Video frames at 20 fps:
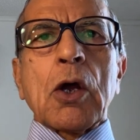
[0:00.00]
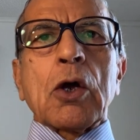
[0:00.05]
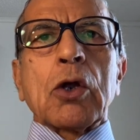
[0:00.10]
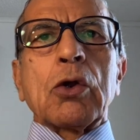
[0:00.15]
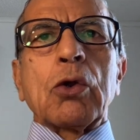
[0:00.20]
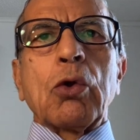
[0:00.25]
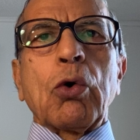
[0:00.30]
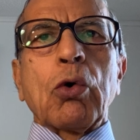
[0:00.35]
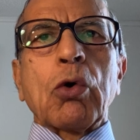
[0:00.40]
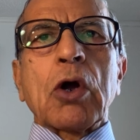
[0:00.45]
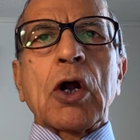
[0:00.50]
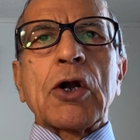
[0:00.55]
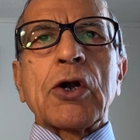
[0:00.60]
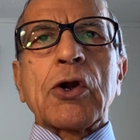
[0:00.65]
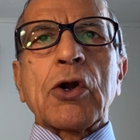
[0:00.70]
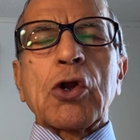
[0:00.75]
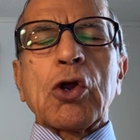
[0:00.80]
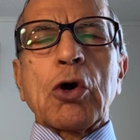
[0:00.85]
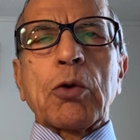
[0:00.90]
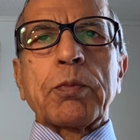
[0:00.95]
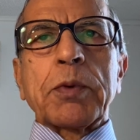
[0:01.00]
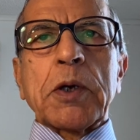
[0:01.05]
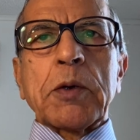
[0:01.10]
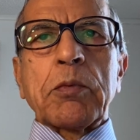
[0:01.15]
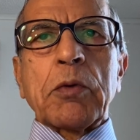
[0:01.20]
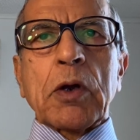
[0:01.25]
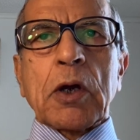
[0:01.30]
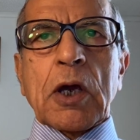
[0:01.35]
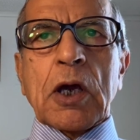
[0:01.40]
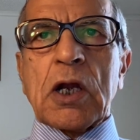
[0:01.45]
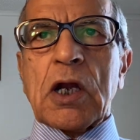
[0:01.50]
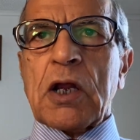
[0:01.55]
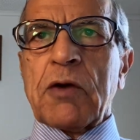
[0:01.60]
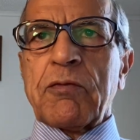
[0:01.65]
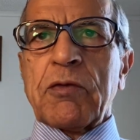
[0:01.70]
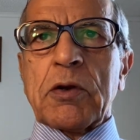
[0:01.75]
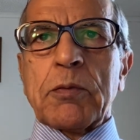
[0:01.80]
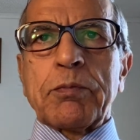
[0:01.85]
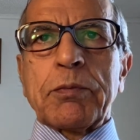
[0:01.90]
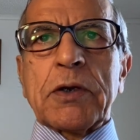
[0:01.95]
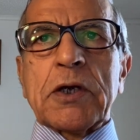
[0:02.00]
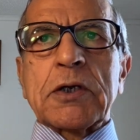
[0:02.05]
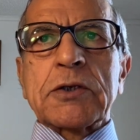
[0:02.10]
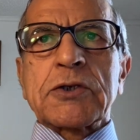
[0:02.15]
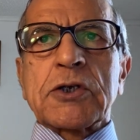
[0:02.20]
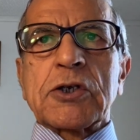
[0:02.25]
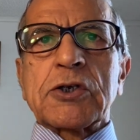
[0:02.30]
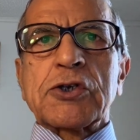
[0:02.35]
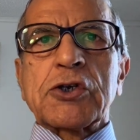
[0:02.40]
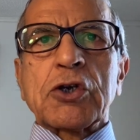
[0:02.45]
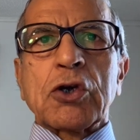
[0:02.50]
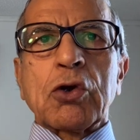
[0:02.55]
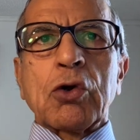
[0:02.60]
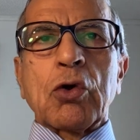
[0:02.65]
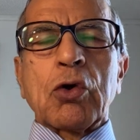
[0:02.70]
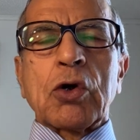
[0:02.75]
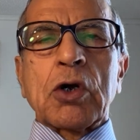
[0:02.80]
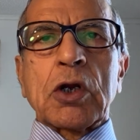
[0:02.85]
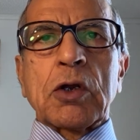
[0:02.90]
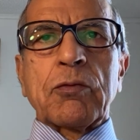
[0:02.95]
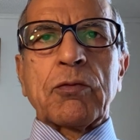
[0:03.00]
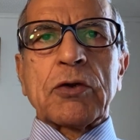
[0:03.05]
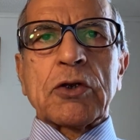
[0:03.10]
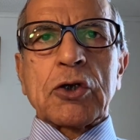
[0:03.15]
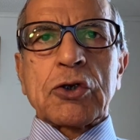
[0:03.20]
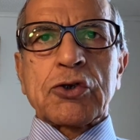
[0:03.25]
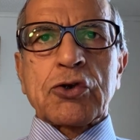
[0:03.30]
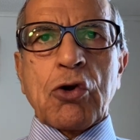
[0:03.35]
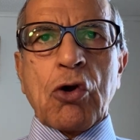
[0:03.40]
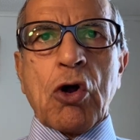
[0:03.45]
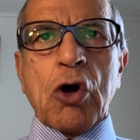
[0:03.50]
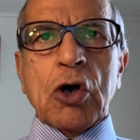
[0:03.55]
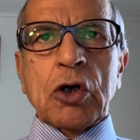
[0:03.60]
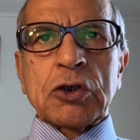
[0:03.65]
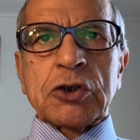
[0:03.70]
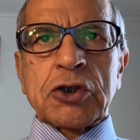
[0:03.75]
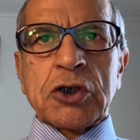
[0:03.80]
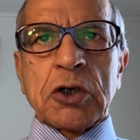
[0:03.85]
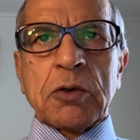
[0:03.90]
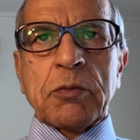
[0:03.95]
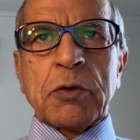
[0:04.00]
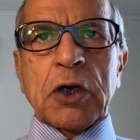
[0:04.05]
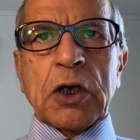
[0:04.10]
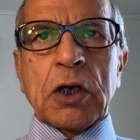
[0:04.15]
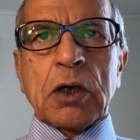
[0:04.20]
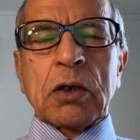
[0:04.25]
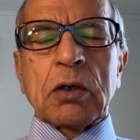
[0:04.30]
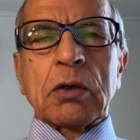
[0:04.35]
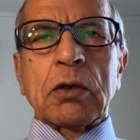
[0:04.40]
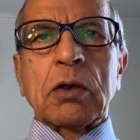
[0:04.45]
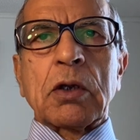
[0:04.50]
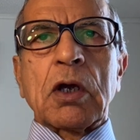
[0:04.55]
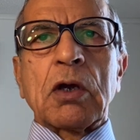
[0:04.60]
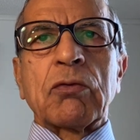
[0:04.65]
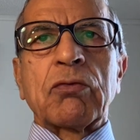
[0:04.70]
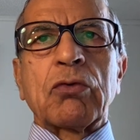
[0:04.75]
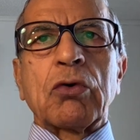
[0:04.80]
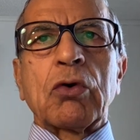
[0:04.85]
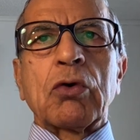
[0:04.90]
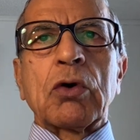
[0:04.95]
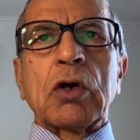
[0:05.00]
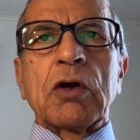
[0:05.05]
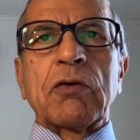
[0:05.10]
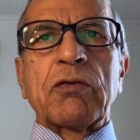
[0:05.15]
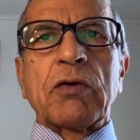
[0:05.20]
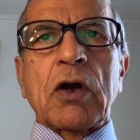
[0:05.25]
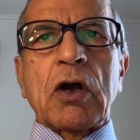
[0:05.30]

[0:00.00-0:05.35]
No country or people can live in peace and security with a strong Germany. Therefore, if a